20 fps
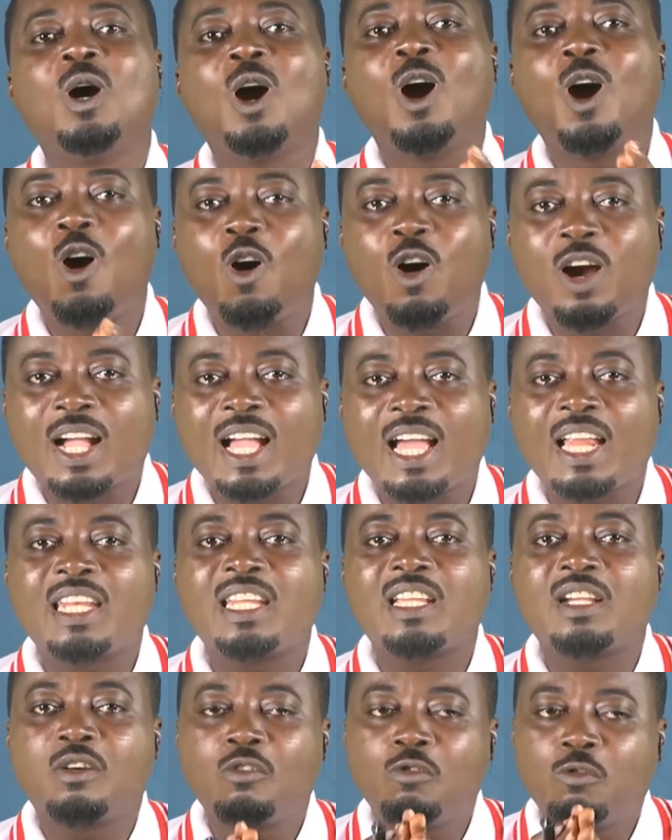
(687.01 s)

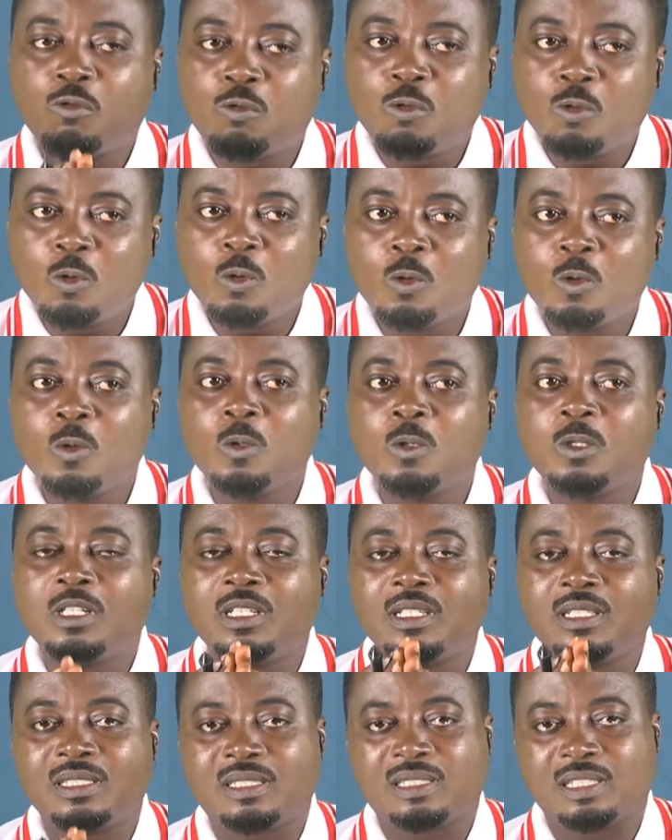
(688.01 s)
organic food
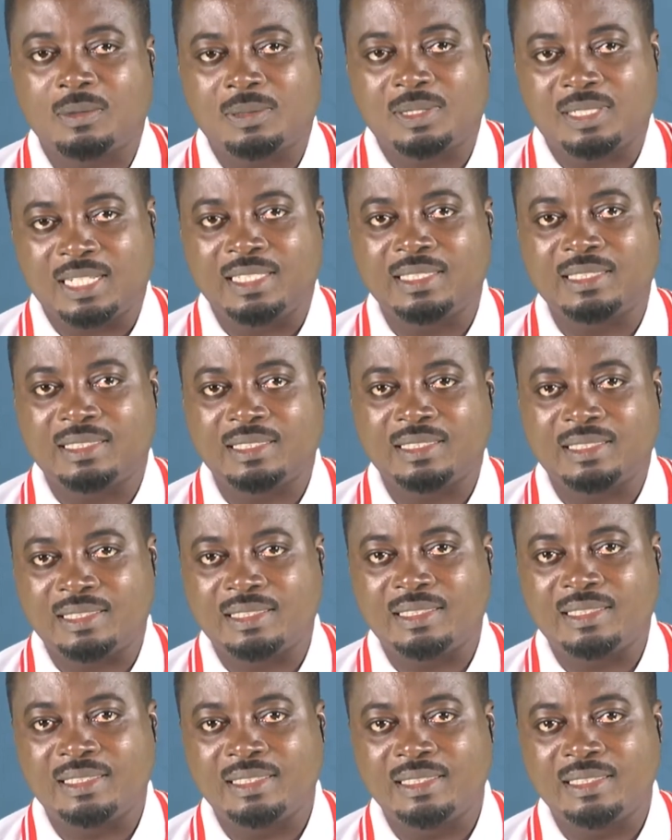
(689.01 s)
substances.